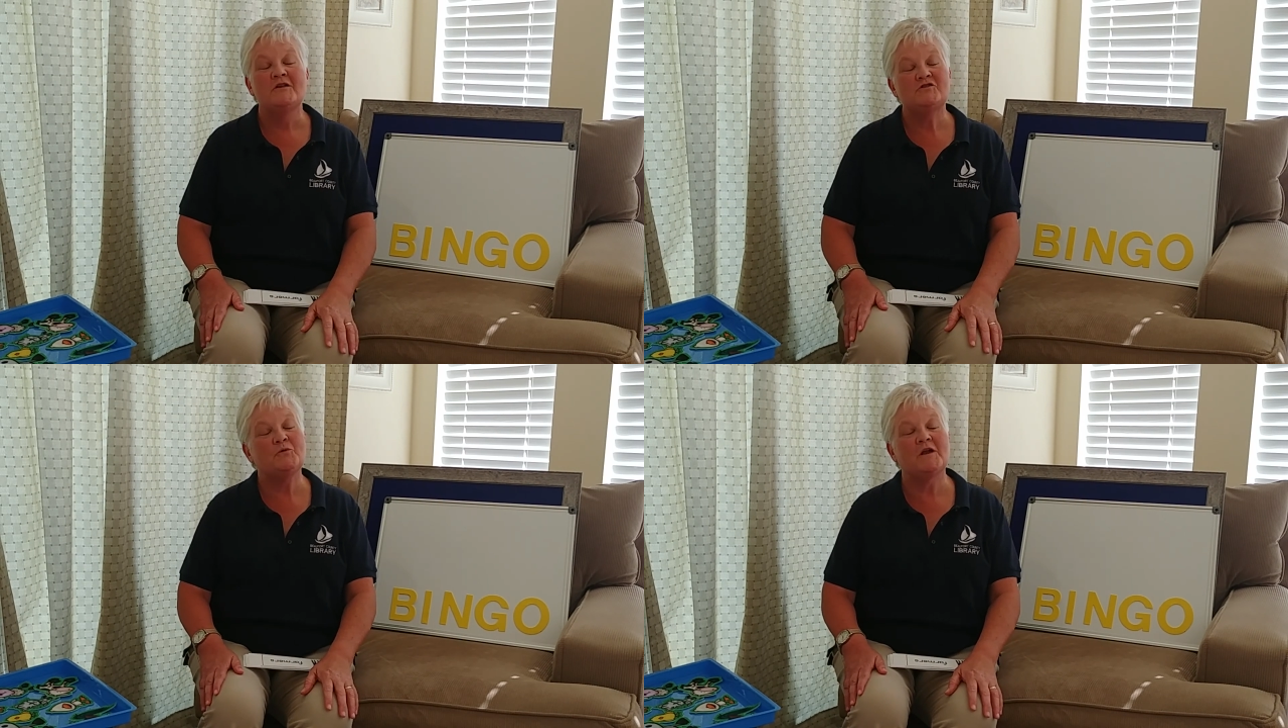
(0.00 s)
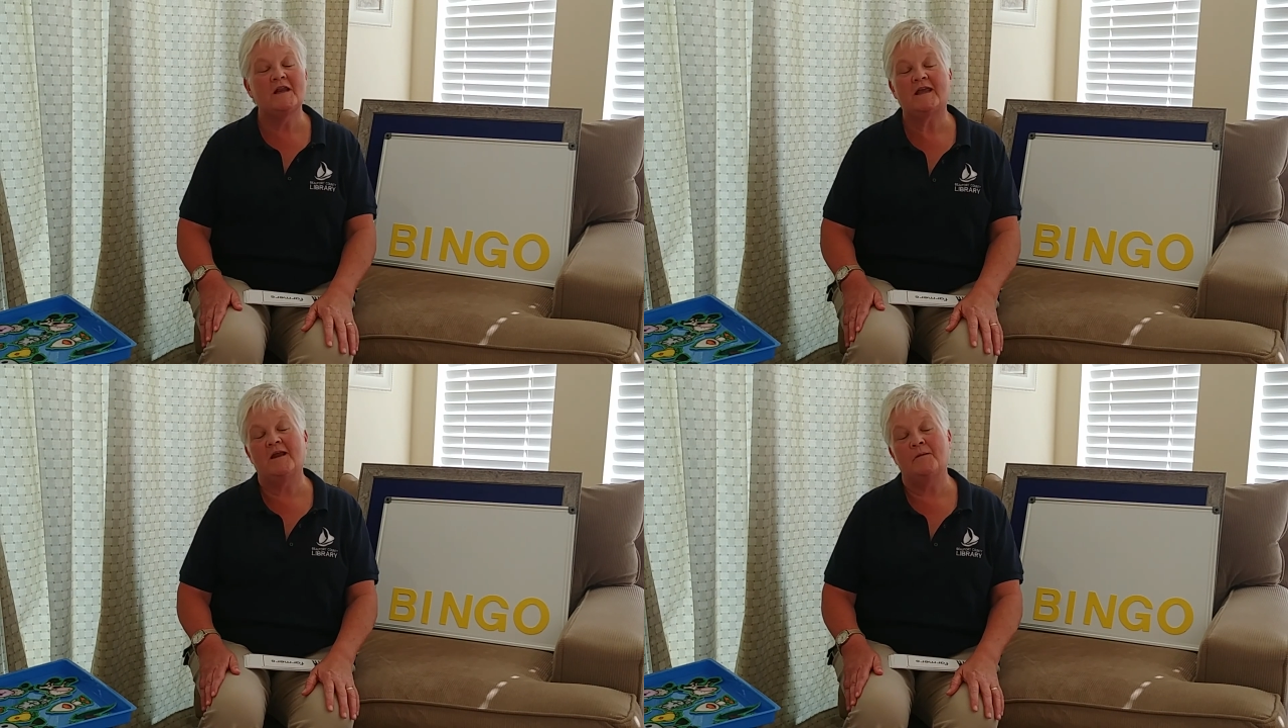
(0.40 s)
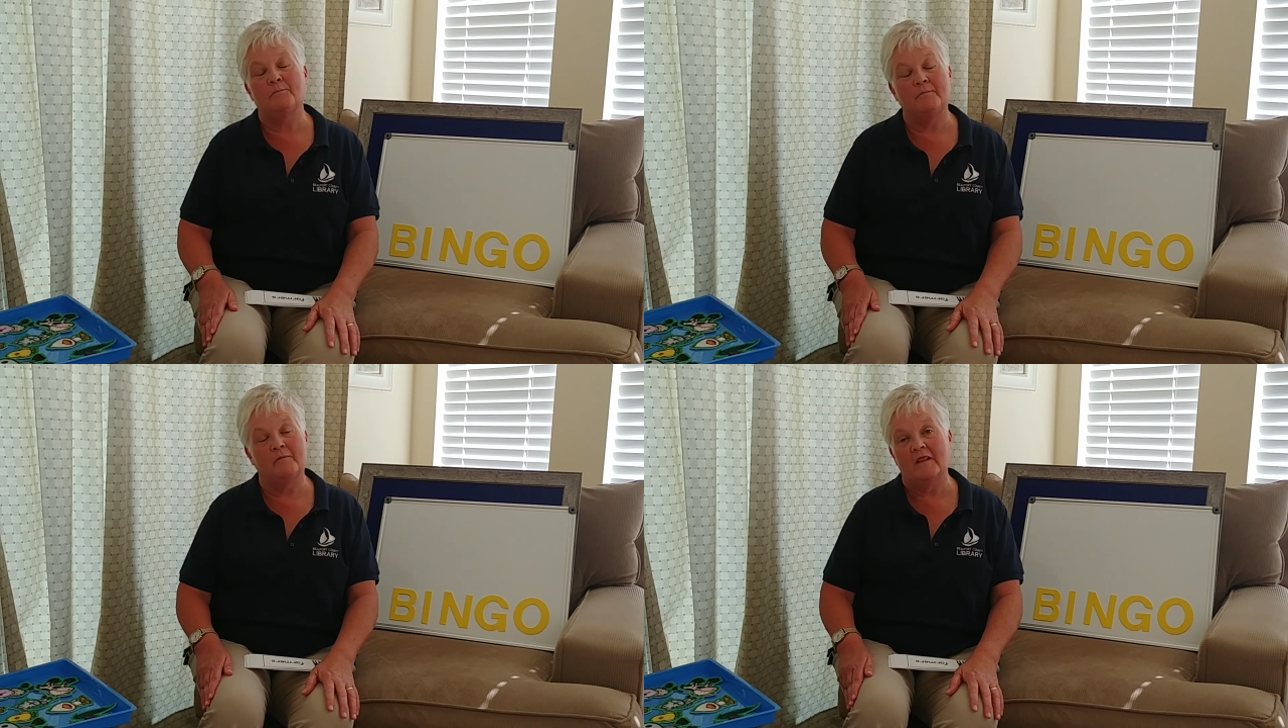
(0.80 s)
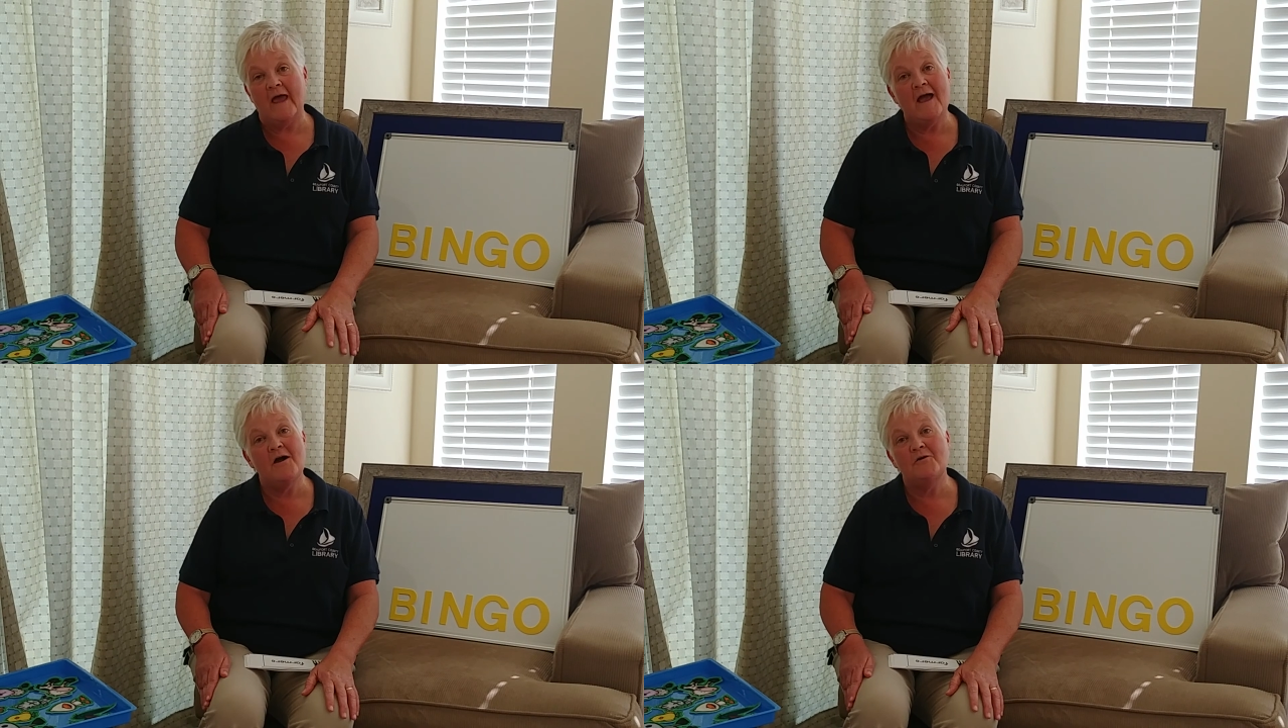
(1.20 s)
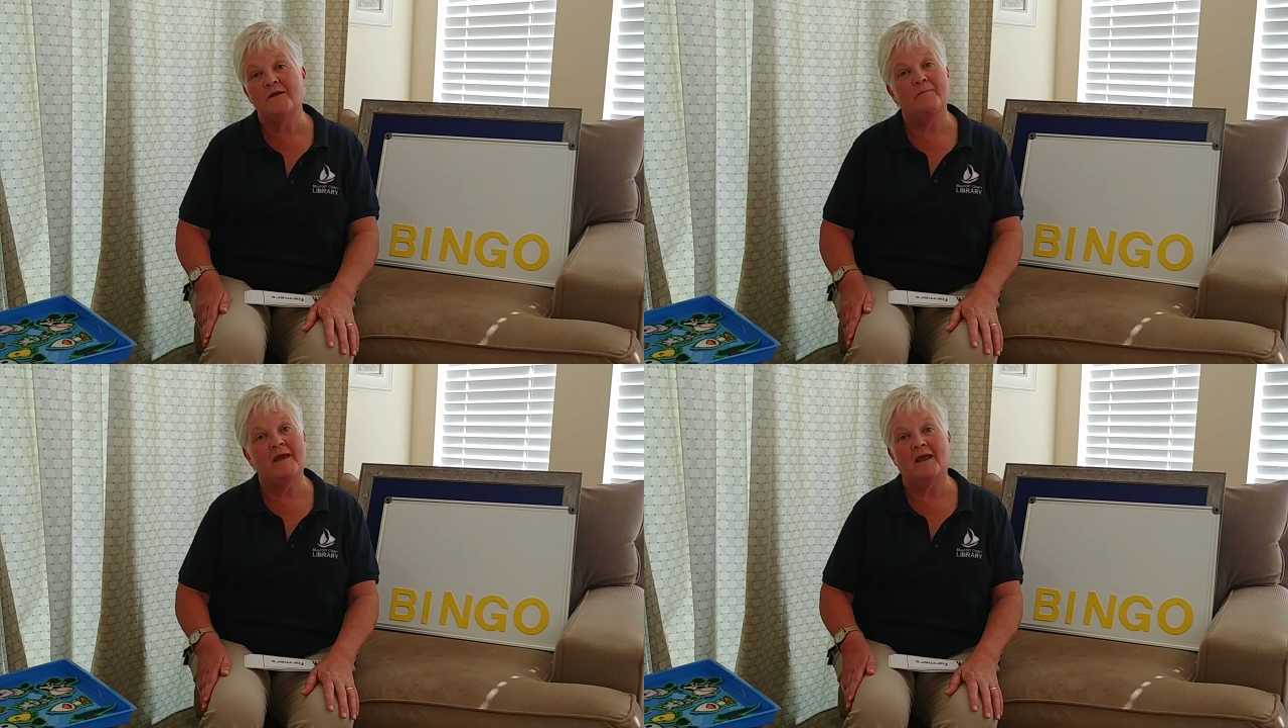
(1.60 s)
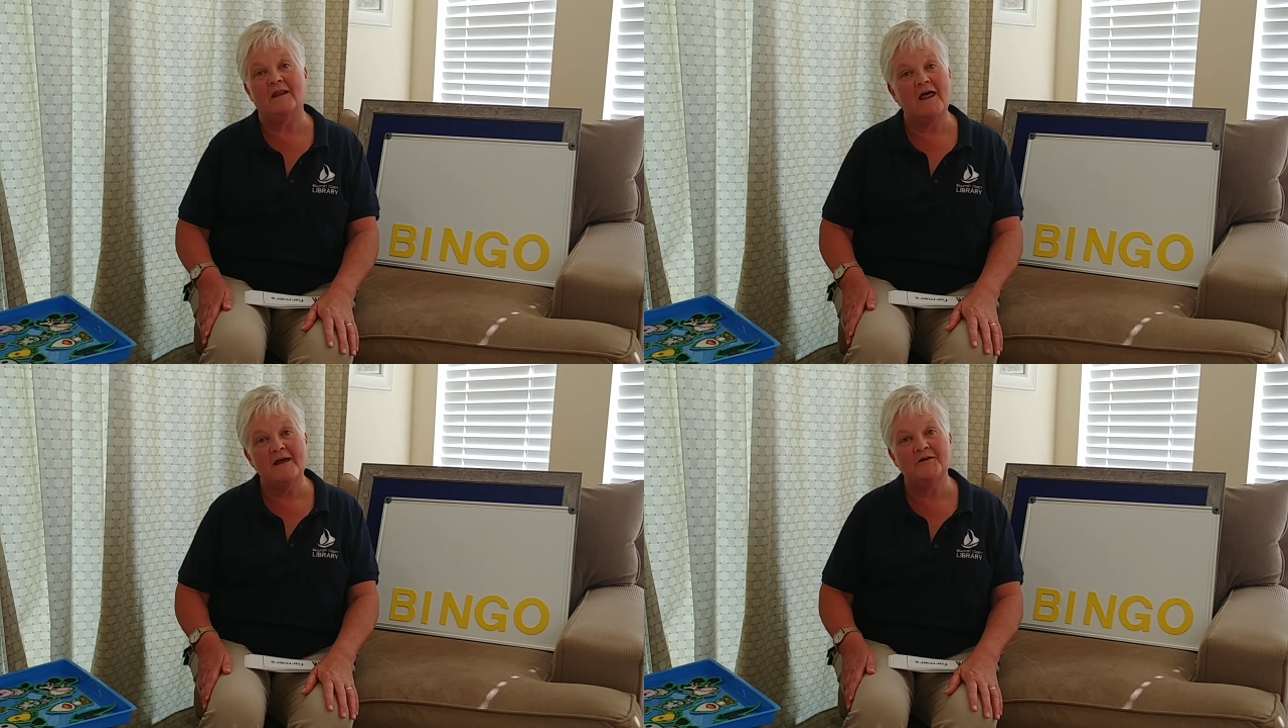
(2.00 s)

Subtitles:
So we're going to get loud and make a lot